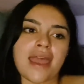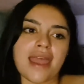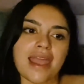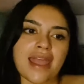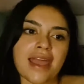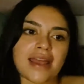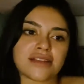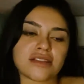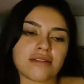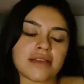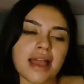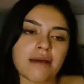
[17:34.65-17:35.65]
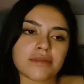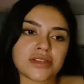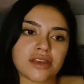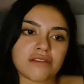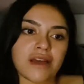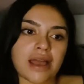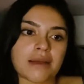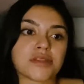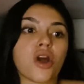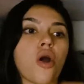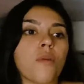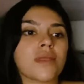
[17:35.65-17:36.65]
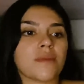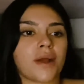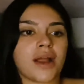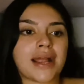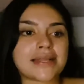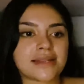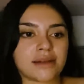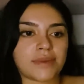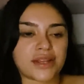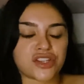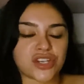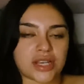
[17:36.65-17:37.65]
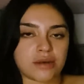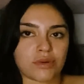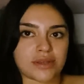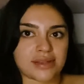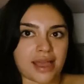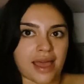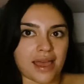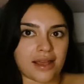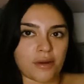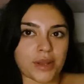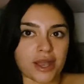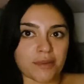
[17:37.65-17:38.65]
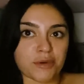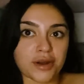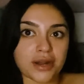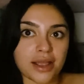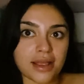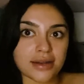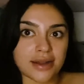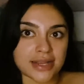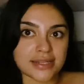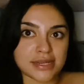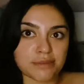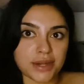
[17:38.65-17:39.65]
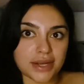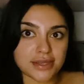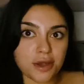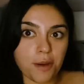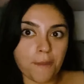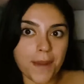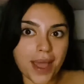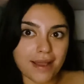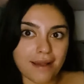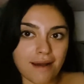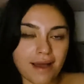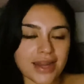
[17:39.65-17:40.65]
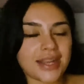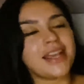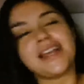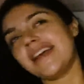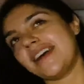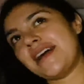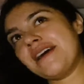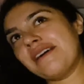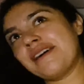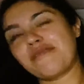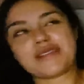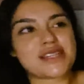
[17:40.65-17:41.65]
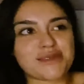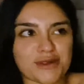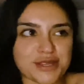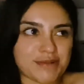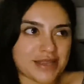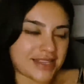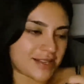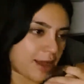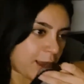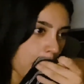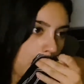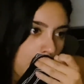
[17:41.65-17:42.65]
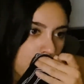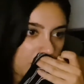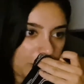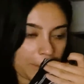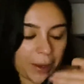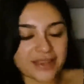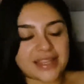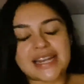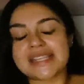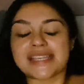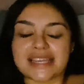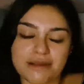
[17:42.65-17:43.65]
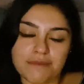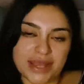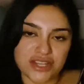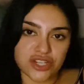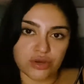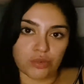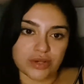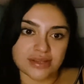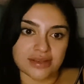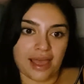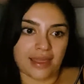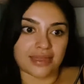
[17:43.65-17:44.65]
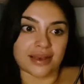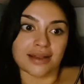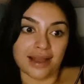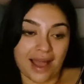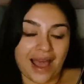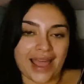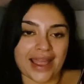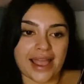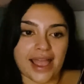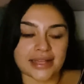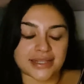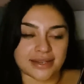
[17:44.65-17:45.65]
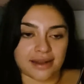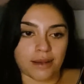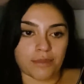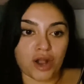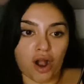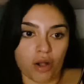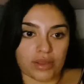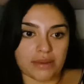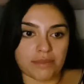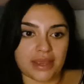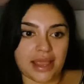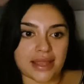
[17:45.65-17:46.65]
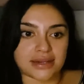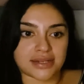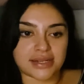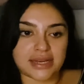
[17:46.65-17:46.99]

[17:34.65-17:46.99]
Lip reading: And so yeah, it was good vibes. Oh, but the part I didn't mention was that, oh my god, I'm already at 19 minutes. Oh my god. It wasn't supposed to be this long. But the part that I didn't mention was that the guy ended up calling me. And